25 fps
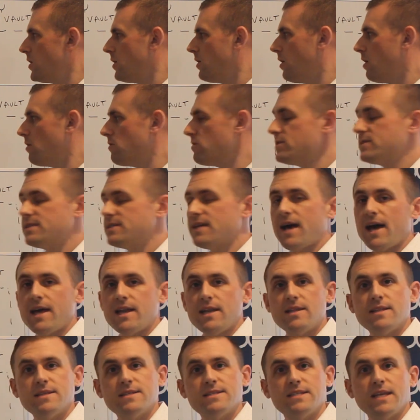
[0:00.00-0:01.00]
could reside
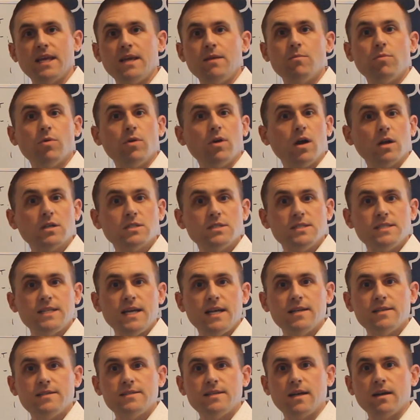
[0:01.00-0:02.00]
in the same production
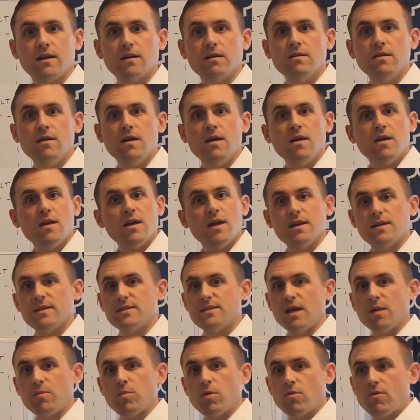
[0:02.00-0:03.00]
data center, in a
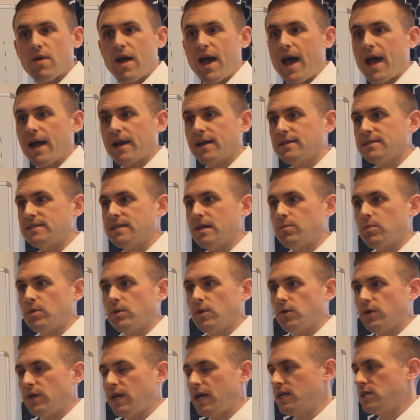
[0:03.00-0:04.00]
separate rack, a separate
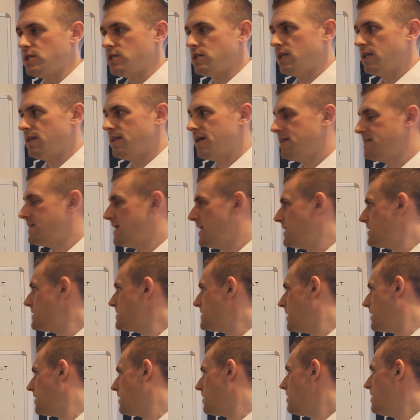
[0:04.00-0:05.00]
location in that data
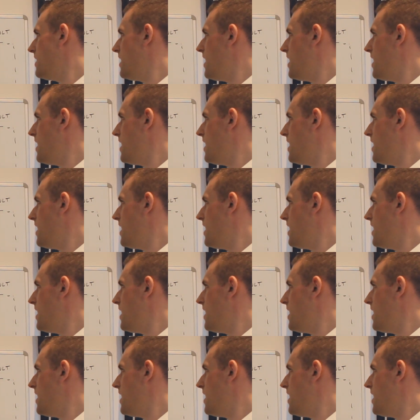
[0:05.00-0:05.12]
center,